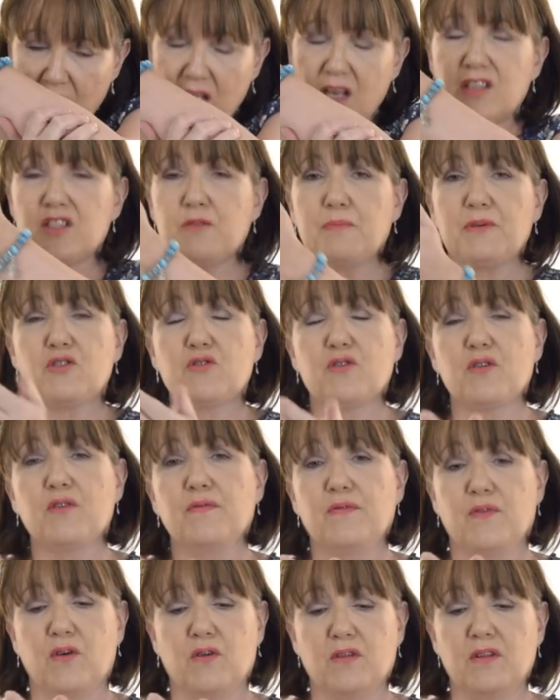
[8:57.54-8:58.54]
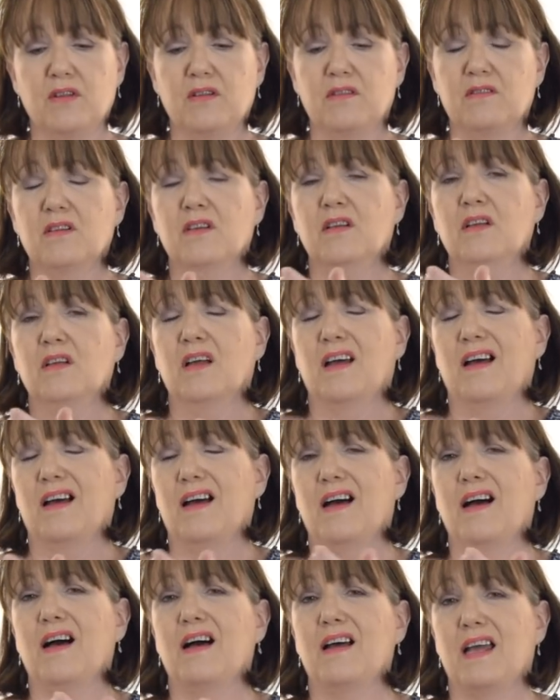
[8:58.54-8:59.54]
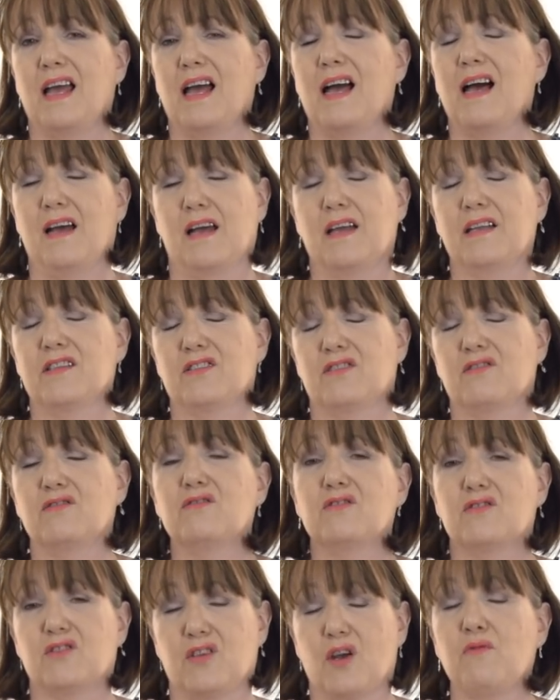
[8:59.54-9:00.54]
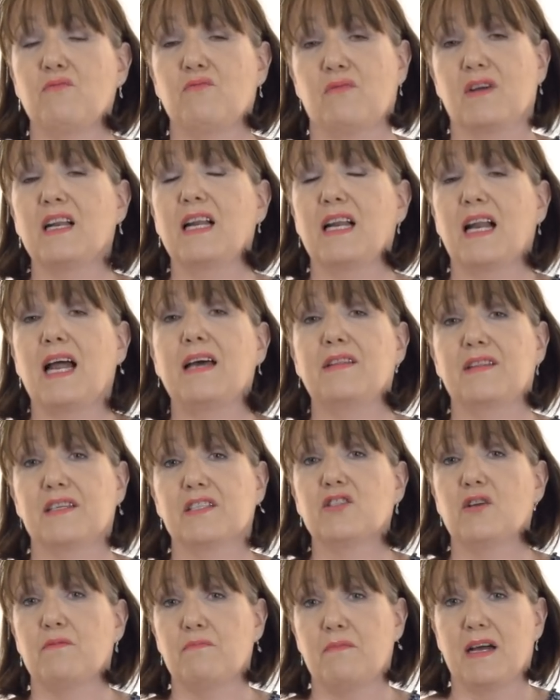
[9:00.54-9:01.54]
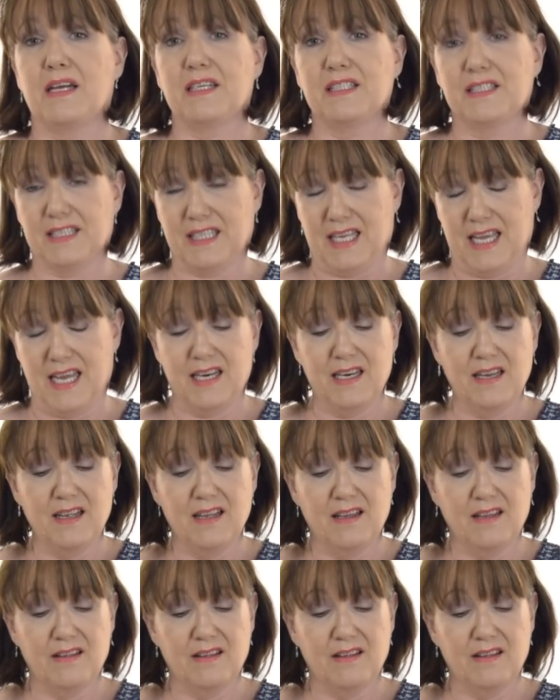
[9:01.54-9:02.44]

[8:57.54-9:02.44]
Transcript: And to be truthful, I don't really like this on my skin.